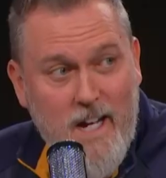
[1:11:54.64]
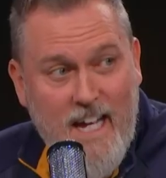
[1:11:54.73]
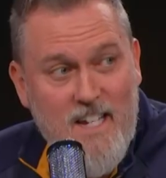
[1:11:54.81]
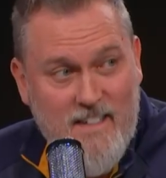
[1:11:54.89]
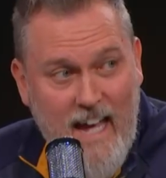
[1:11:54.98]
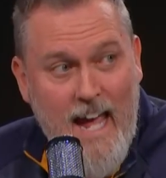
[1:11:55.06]
quick,
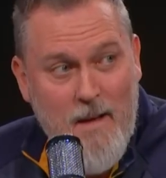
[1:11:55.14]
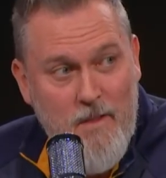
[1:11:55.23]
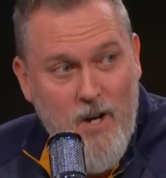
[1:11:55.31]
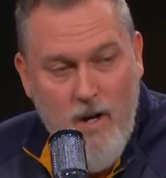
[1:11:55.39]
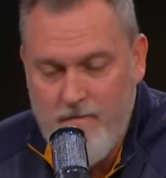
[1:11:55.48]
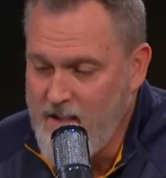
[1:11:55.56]
his game,
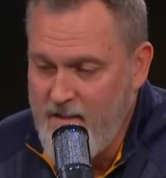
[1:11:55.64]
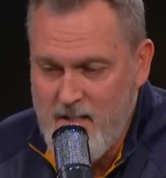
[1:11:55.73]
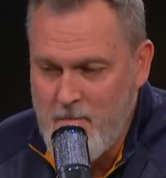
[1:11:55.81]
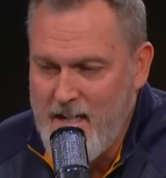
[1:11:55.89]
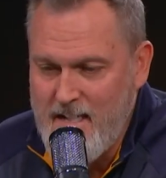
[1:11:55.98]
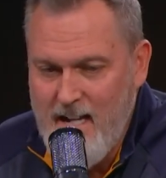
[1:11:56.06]
though, I've said
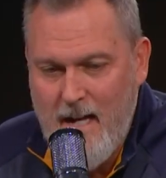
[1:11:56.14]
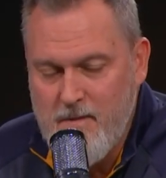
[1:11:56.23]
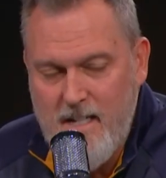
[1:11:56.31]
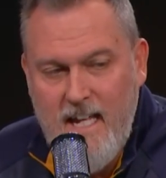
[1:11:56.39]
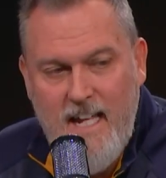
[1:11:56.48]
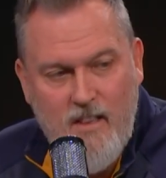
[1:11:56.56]
this many
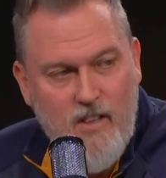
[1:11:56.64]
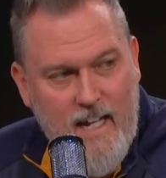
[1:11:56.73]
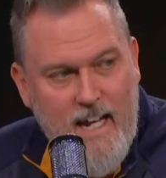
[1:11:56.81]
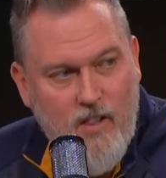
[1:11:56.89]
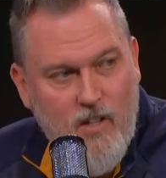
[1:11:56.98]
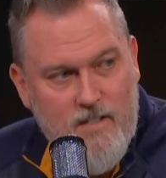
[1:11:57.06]
times,
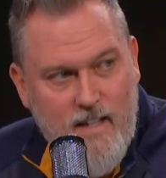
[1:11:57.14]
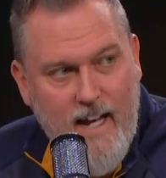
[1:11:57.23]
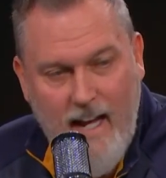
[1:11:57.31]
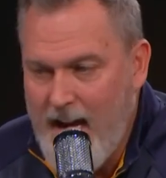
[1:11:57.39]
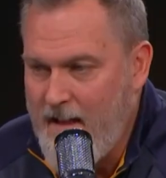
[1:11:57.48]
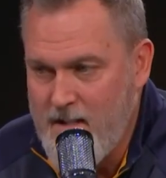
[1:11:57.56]
he looks
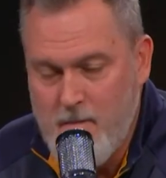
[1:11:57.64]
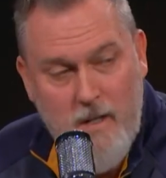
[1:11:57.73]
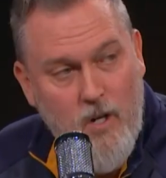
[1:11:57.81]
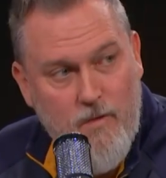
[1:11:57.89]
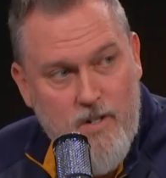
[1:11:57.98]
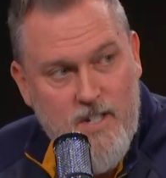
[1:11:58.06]
like a guy that's
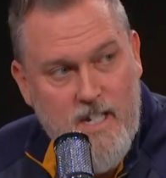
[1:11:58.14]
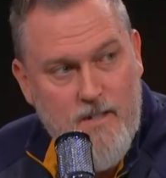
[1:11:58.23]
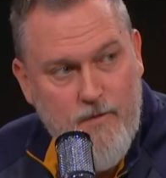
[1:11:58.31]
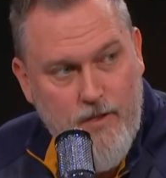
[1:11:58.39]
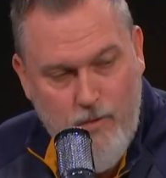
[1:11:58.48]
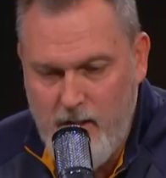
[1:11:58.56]
been overseas
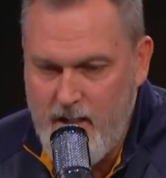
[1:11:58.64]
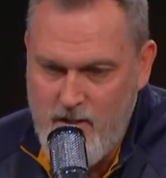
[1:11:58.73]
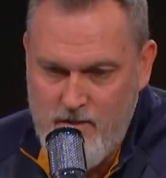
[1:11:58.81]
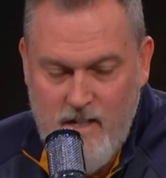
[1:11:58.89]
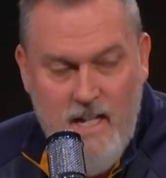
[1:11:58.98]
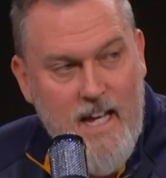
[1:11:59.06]
for 3
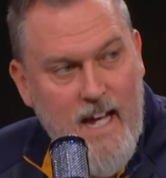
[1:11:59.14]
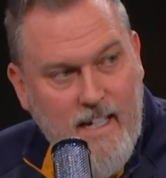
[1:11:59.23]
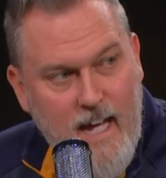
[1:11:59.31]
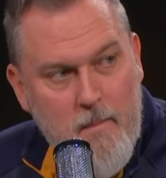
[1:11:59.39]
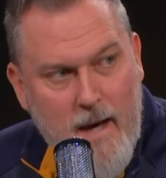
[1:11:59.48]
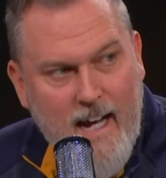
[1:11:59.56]
years and
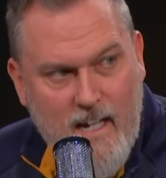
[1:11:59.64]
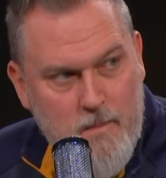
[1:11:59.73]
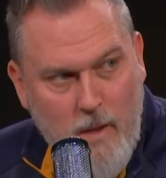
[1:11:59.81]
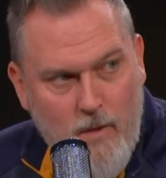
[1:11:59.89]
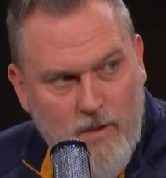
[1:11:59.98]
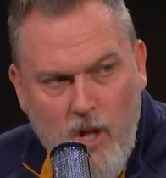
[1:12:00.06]
came back and is
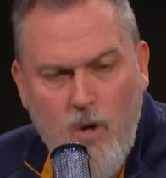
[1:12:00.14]
playing.